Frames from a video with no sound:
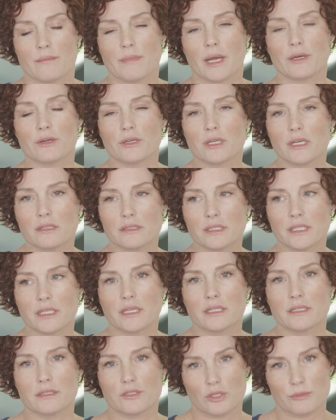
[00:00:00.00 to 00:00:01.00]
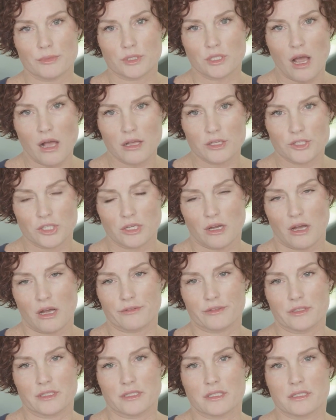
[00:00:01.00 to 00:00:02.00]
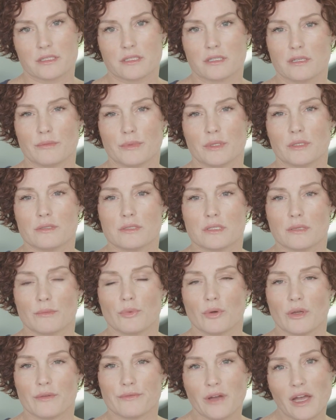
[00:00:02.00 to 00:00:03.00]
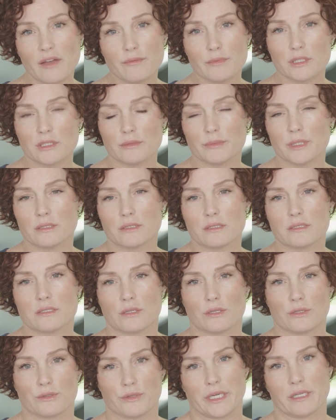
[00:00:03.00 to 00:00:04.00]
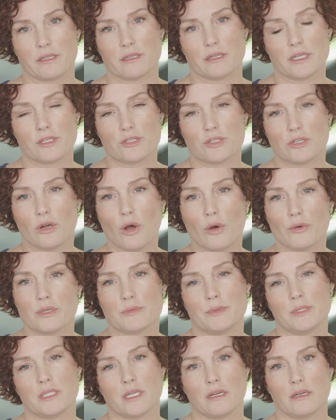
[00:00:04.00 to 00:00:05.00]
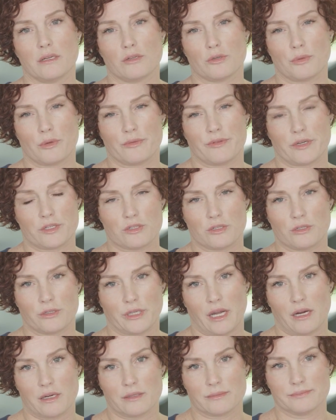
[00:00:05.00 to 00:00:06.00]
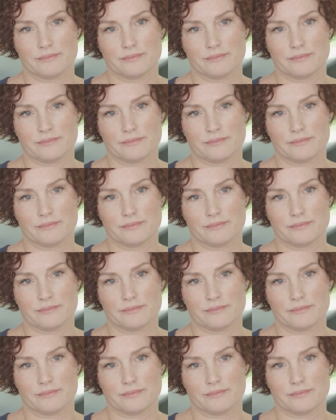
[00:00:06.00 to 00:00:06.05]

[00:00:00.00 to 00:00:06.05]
Microneedling in a dermatology office is going to be using 0.5 millimeters or greater and should always be done under professional care.